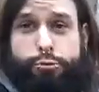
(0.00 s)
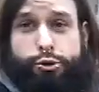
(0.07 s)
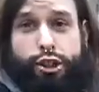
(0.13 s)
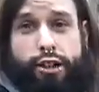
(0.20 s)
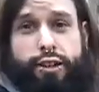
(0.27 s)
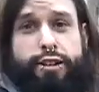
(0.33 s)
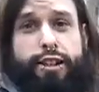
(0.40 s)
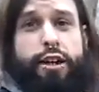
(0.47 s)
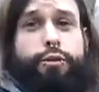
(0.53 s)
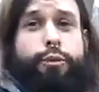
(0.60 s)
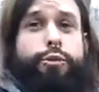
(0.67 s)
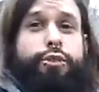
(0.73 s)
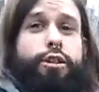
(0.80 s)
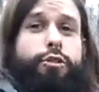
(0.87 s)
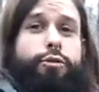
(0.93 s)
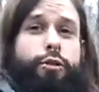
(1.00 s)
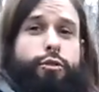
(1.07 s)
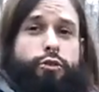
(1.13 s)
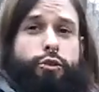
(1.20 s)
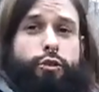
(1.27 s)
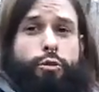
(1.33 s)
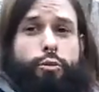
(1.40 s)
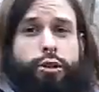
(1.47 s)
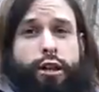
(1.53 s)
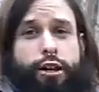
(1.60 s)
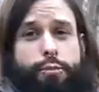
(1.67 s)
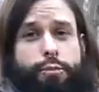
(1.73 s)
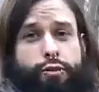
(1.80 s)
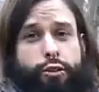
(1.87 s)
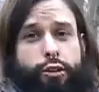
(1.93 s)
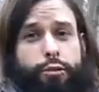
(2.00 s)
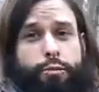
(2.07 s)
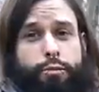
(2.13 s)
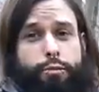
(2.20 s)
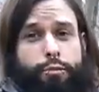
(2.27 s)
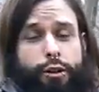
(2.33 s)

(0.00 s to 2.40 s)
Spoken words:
I'm Johnny Gat from Saints Row 2 with the M3